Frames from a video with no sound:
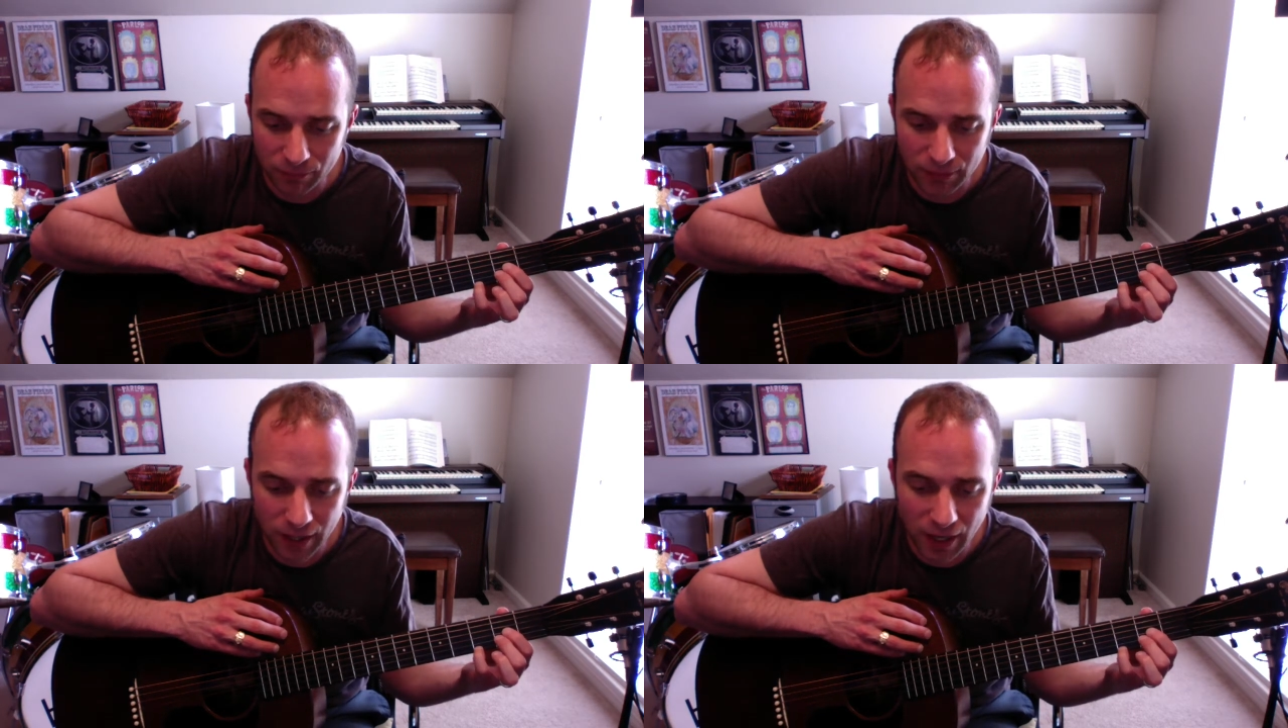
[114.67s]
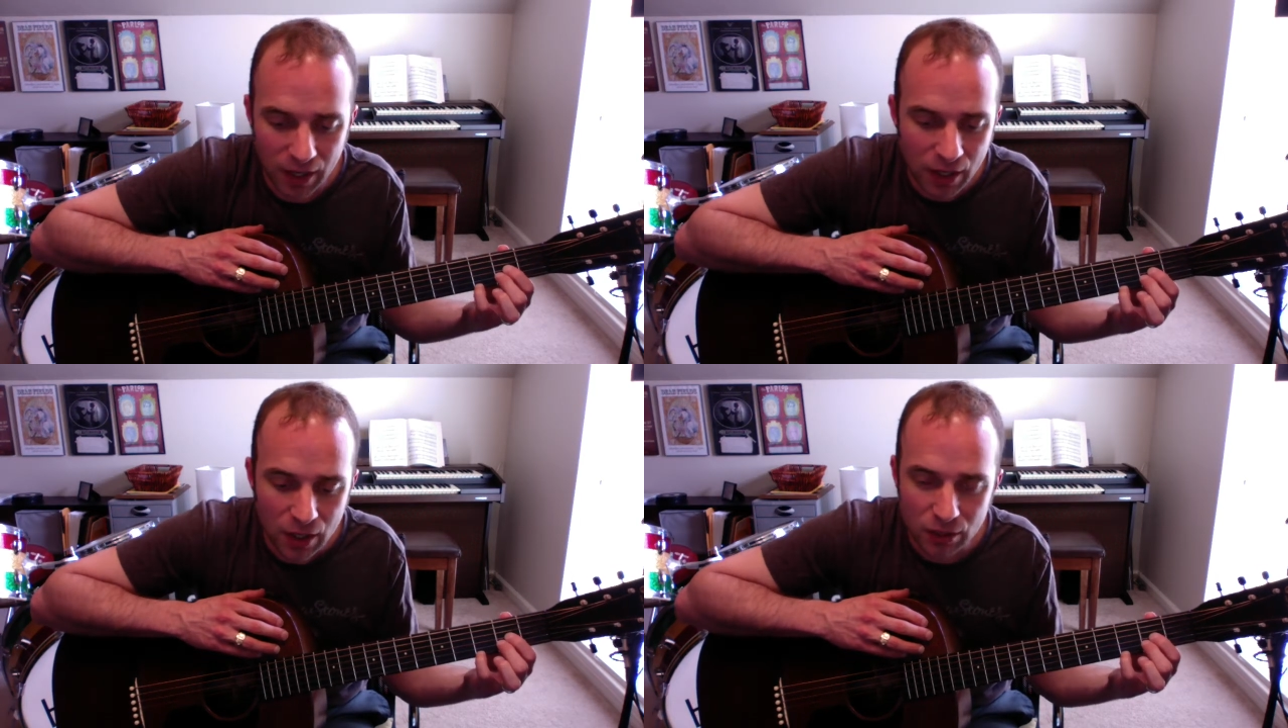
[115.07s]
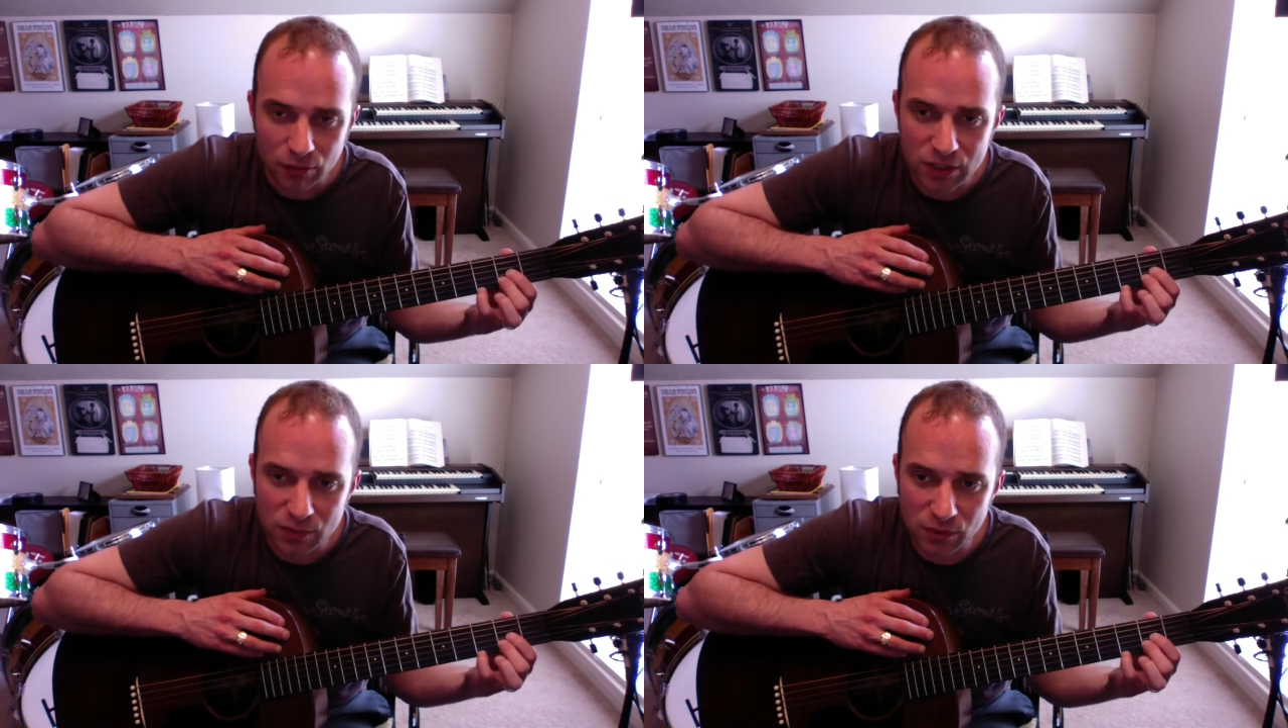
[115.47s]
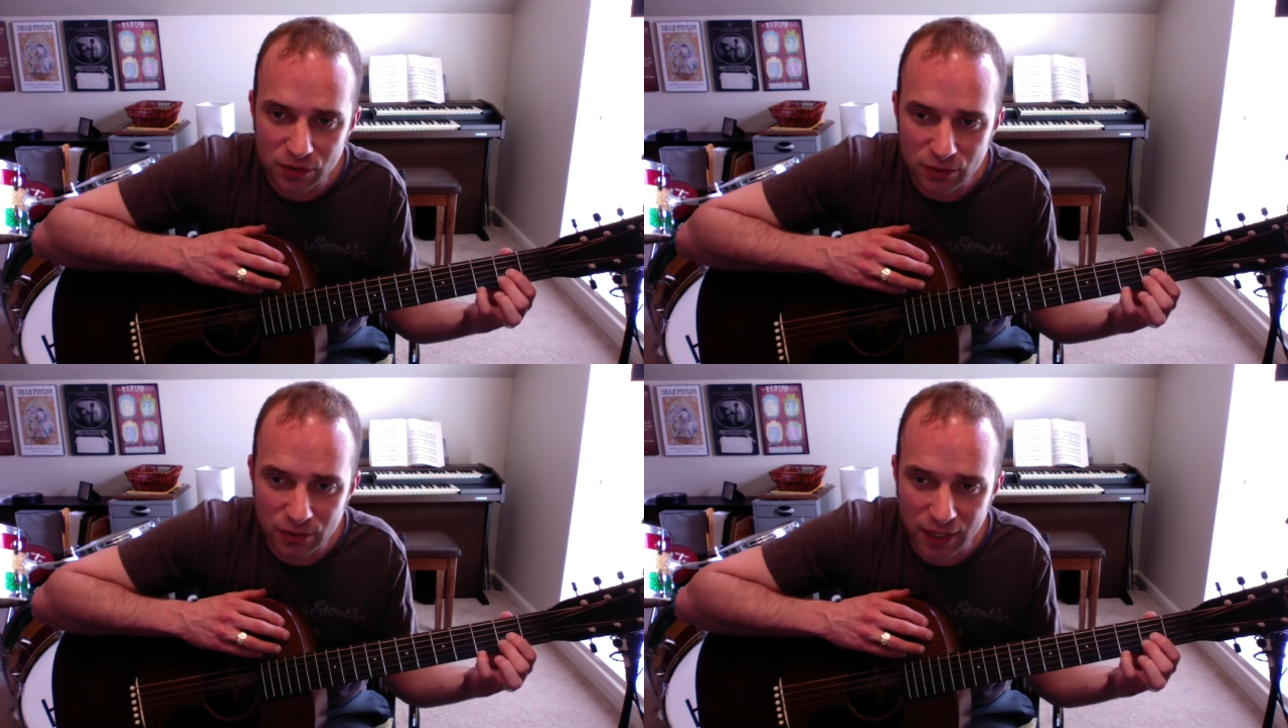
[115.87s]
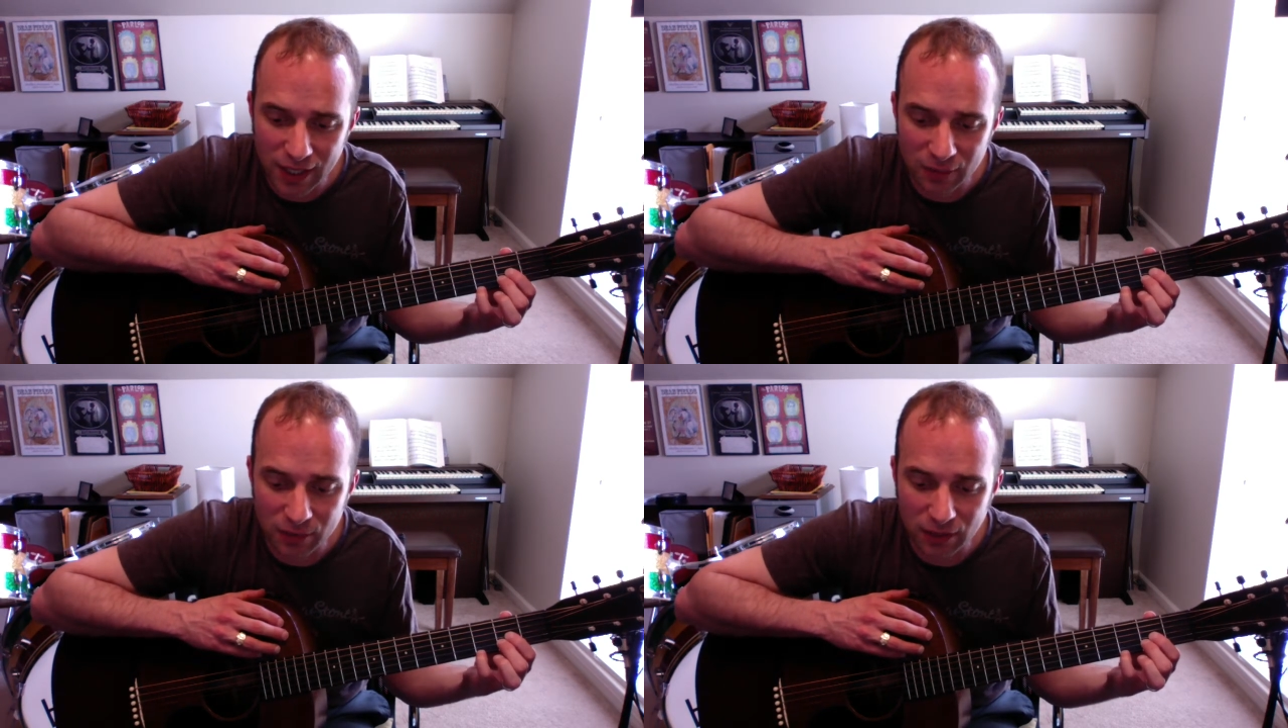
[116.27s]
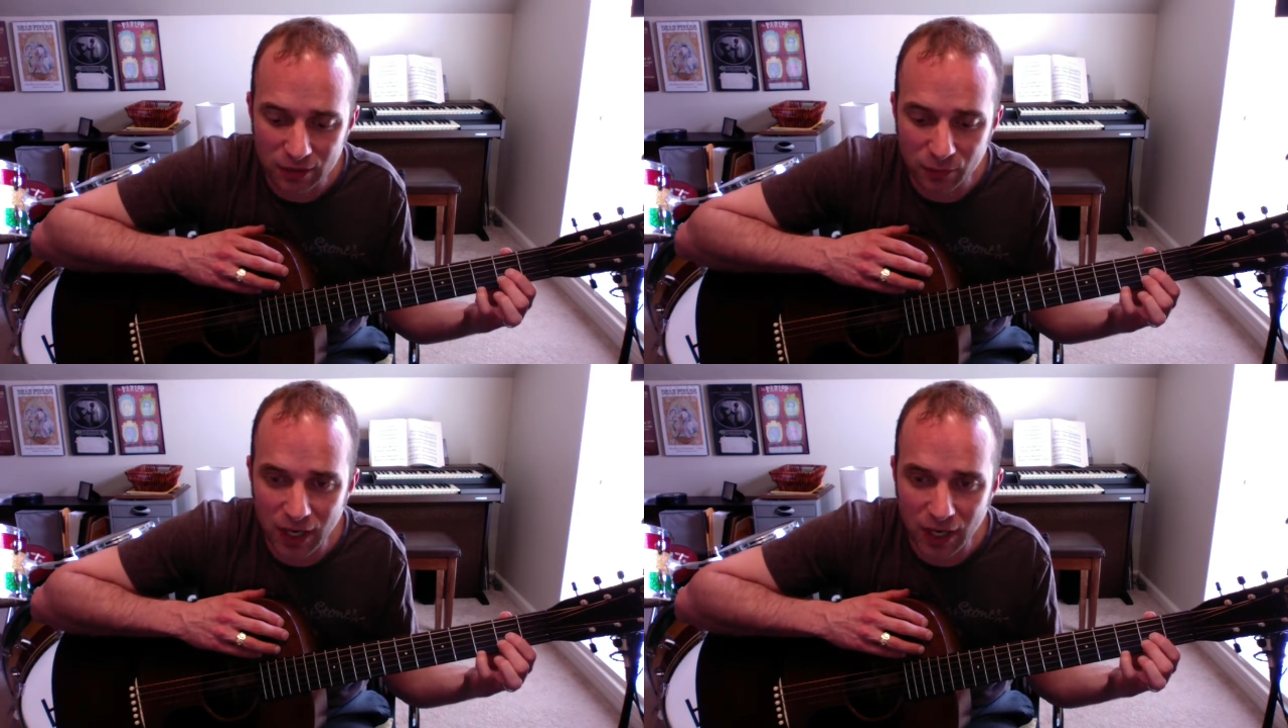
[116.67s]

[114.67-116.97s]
Okay? The reason we're doing that is because of what